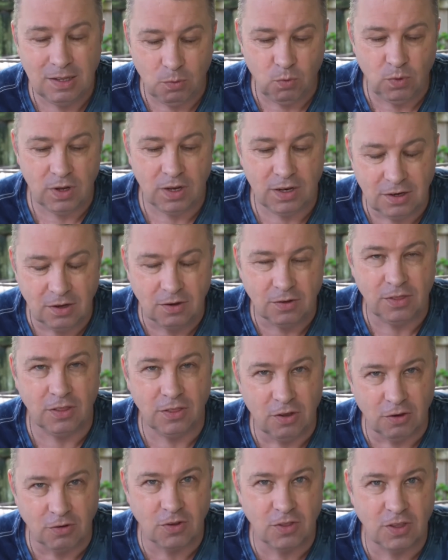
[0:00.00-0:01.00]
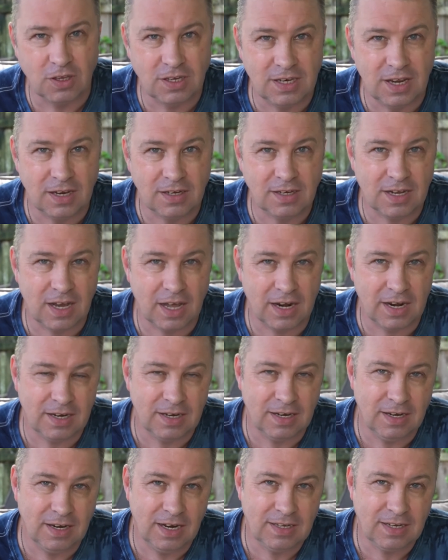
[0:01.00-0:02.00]
we, you know, those other states kind
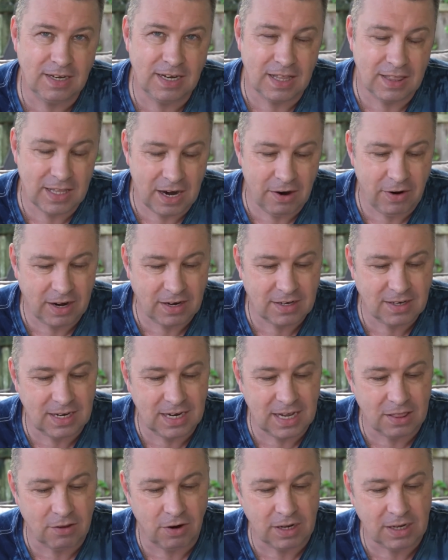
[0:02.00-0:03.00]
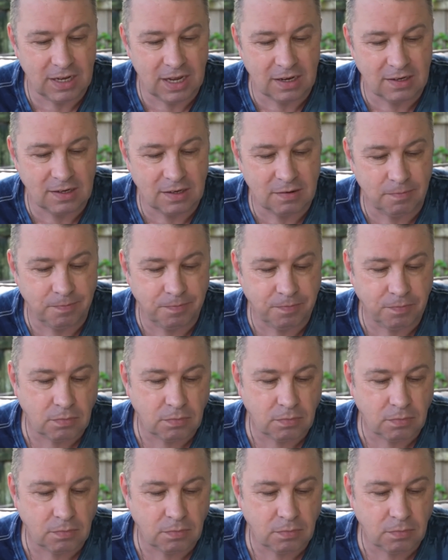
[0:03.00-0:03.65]
of need to get their acts together, I guess.